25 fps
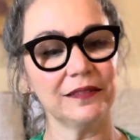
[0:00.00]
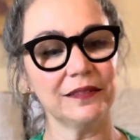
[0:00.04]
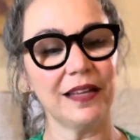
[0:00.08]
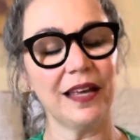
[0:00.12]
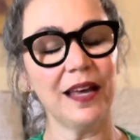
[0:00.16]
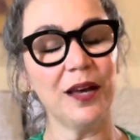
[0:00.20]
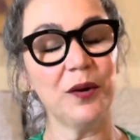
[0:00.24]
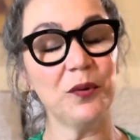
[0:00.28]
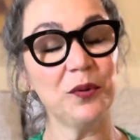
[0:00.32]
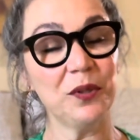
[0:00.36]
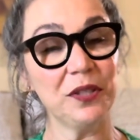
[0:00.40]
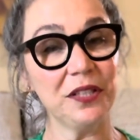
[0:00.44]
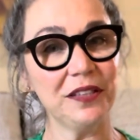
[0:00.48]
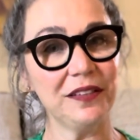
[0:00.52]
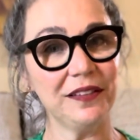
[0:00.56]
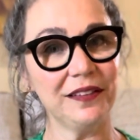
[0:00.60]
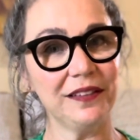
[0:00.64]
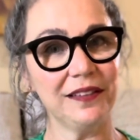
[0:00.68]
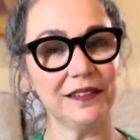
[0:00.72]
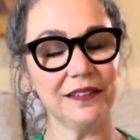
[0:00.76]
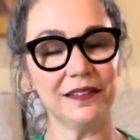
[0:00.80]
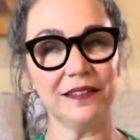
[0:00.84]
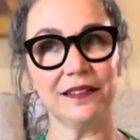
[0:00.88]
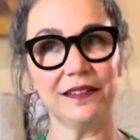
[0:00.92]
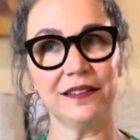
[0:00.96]
I would
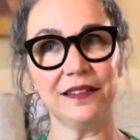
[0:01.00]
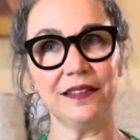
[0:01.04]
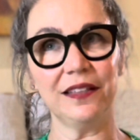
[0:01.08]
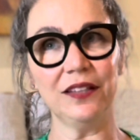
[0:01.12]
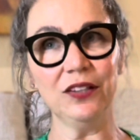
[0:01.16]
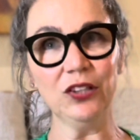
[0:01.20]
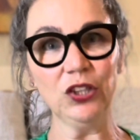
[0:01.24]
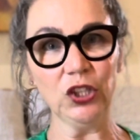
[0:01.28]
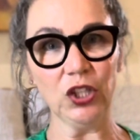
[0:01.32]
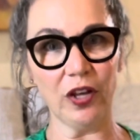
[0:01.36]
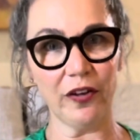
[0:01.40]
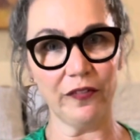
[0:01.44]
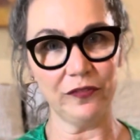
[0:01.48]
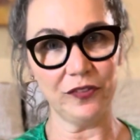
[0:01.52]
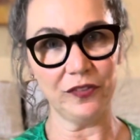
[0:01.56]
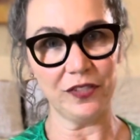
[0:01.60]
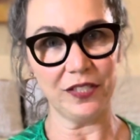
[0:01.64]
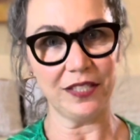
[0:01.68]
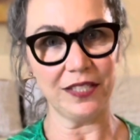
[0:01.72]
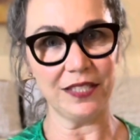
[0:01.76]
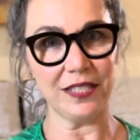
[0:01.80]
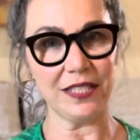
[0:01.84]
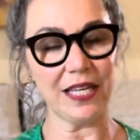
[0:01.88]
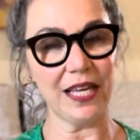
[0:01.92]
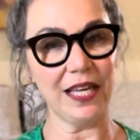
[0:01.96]
love to
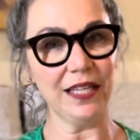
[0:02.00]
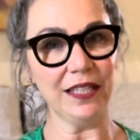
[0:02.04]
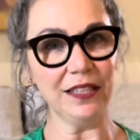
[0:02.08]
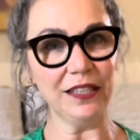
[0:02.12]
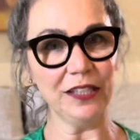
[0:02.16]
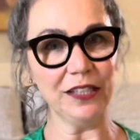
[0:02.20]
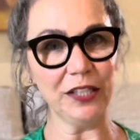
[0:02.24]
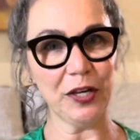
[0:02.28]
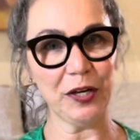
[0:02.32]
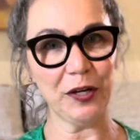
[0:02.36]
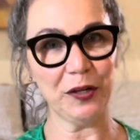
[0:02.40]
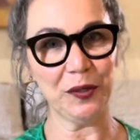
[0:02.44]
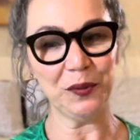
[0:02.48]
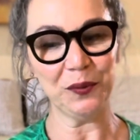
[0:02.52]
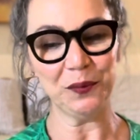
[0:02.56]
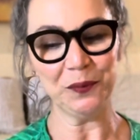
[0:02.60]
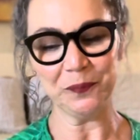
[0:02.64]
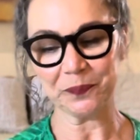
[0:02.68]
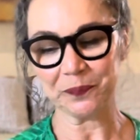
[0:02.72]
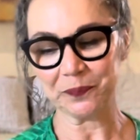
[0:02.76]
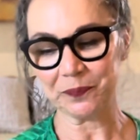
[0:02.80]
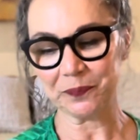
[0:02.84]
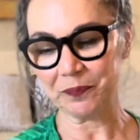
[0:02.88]
say hello.